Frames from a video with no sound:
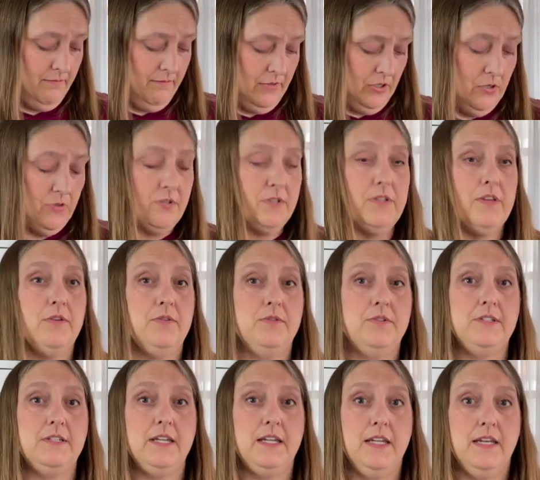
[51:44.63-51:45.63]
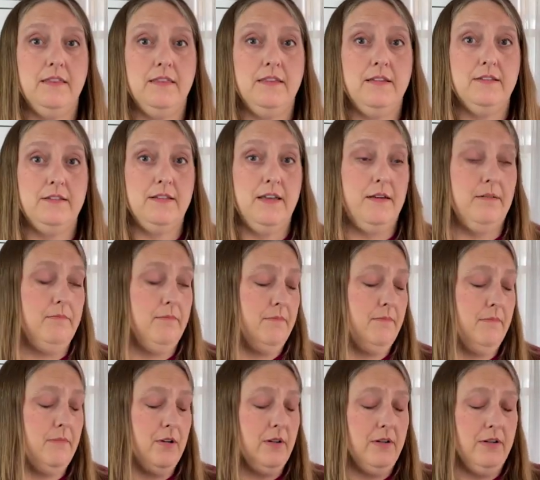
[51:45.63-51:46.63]
use those to kit this up,
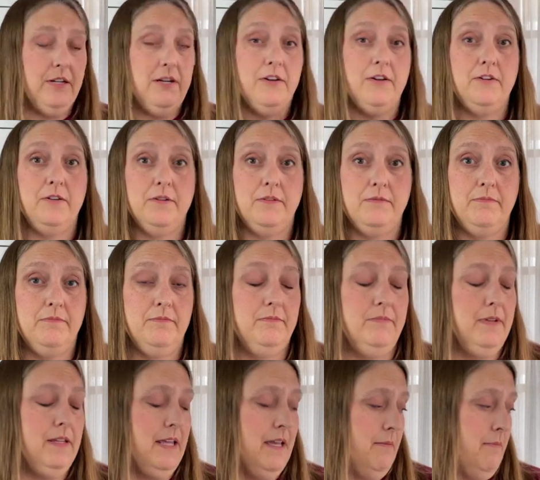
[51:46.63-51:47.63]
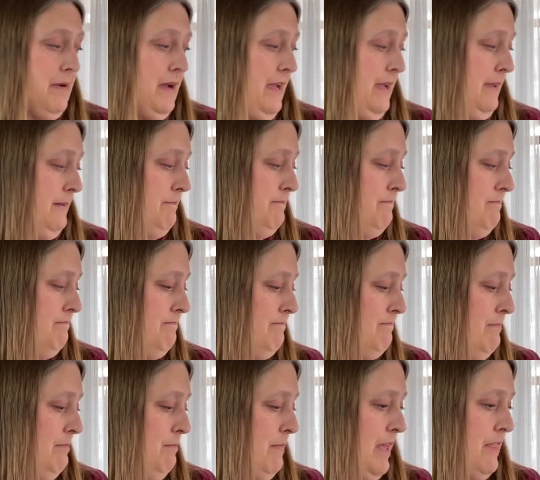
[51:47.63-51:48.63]
you know, to get my
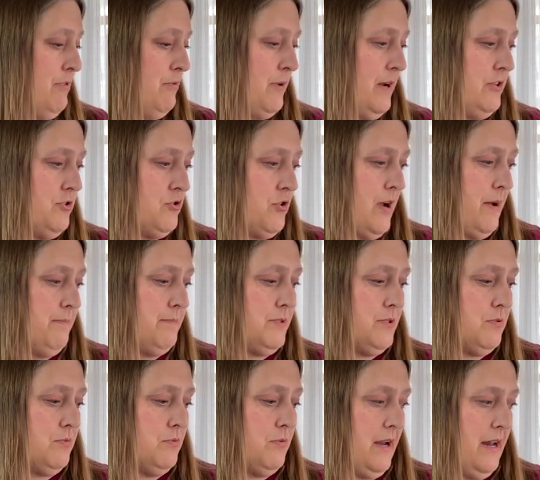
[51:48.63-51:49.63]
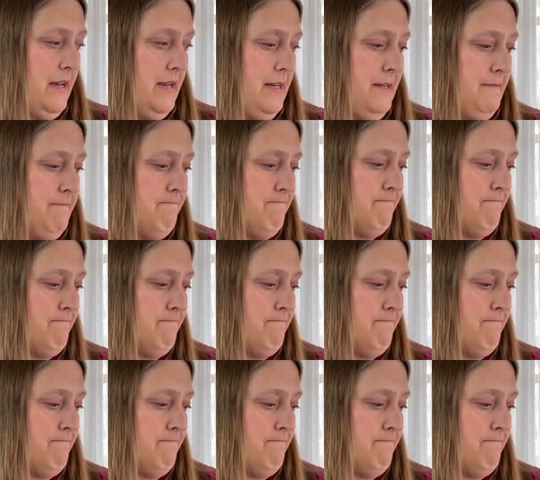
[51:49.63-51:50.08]
thread drops ready.